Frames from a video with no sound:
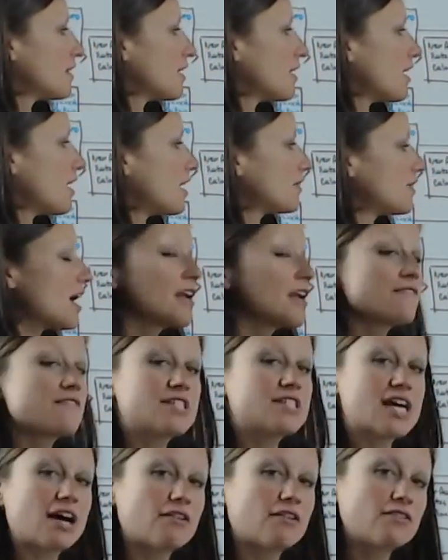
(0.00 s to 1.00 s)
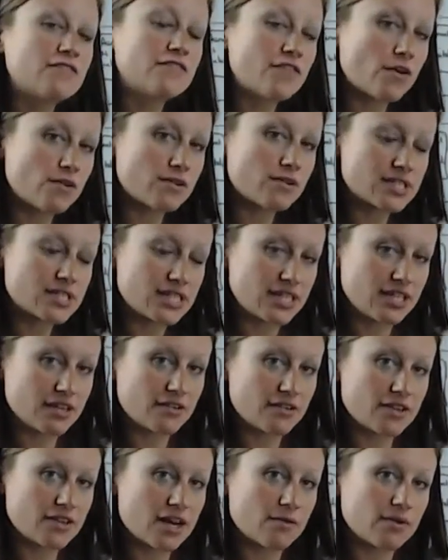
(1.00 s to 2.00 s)
A lot of downfalls
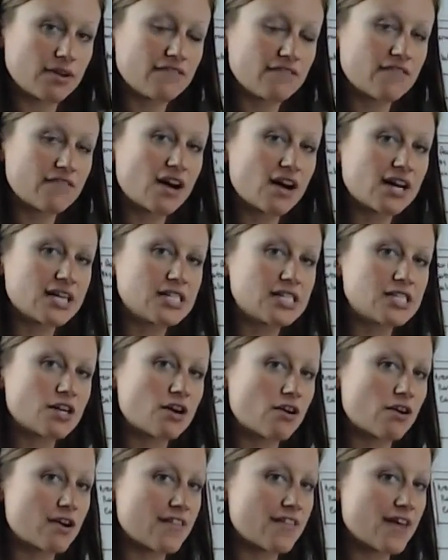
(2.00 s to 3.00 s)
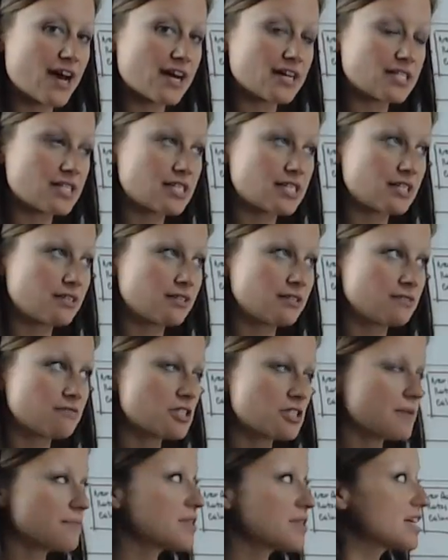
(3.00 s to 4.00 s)
here that we find are that
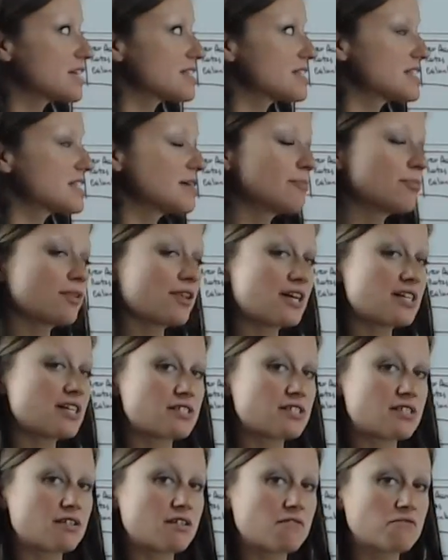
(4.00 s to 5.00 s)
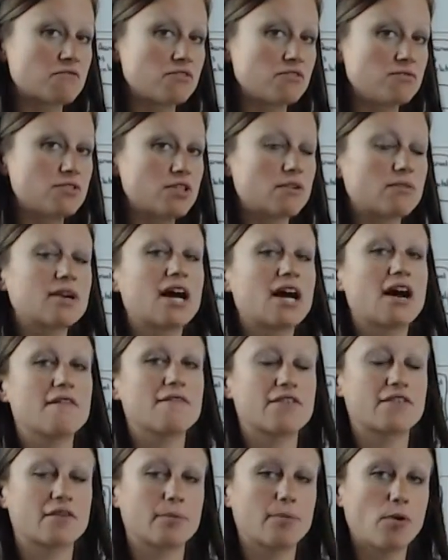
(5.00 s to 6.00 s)
something as simple as you don't have
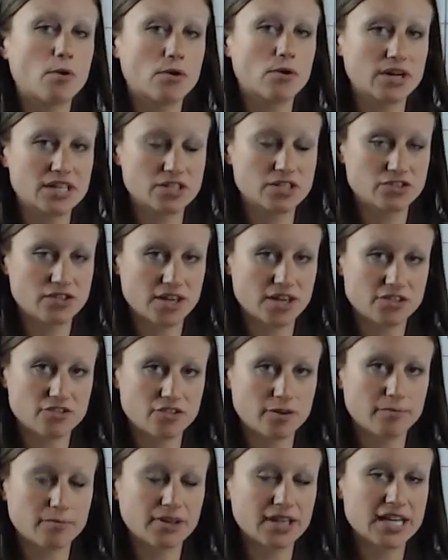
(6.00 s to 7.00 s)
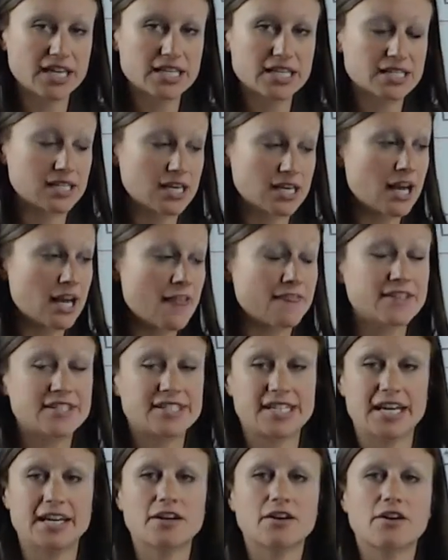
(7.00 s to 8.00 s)
the reporting structure in place, the
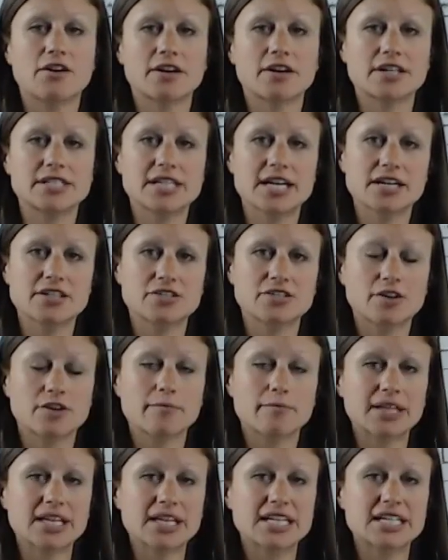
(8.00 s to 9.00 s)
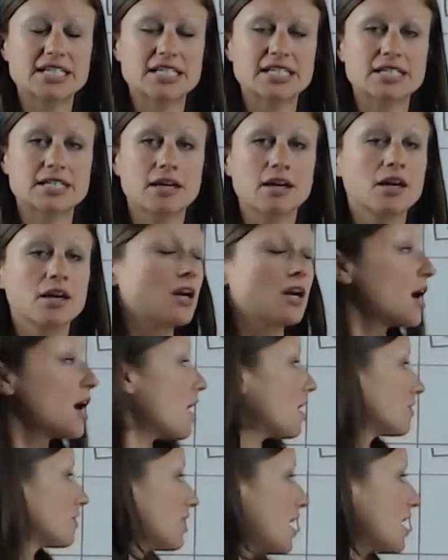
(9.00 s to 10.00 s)
data architecture in place.
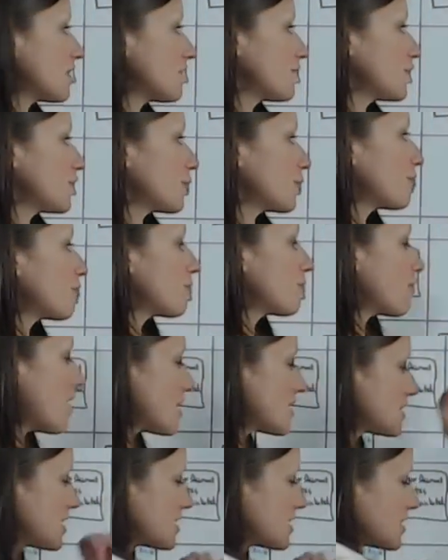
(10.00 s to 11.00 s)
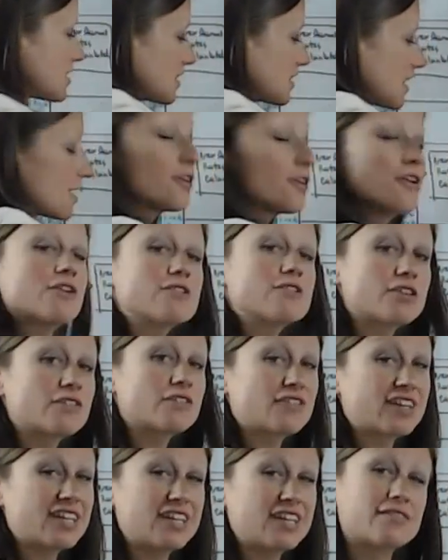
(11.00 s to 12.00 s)
A lot of your processing that occurs
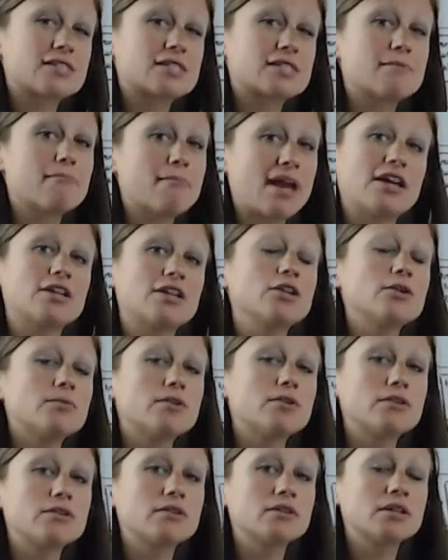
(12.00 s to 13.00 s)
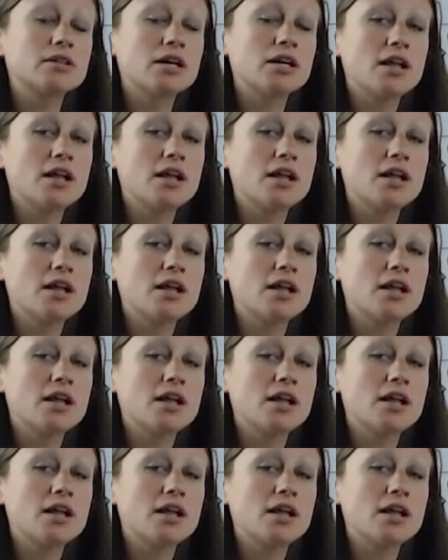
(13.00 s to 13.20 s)
over here is manual.